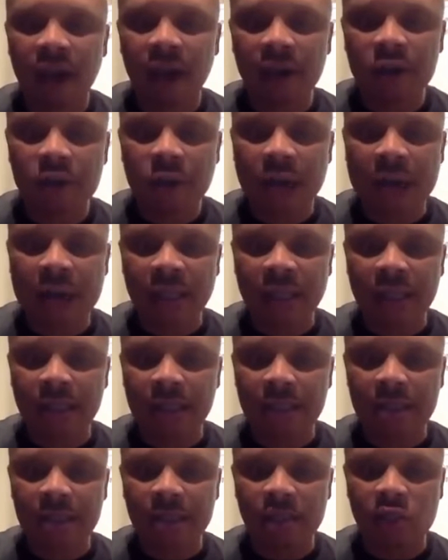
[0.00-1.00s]
You guys can
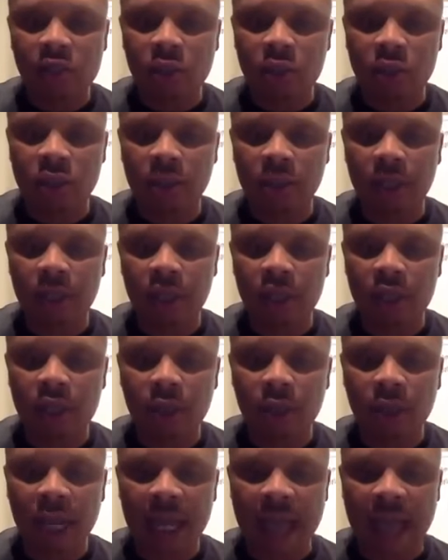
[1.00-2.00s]
maybe shoot some of the
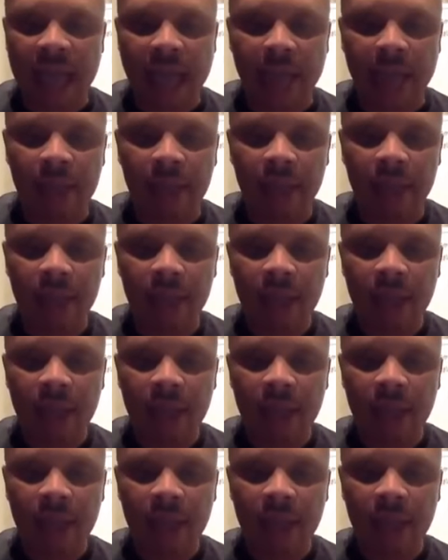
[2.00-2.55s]
Q&A at me.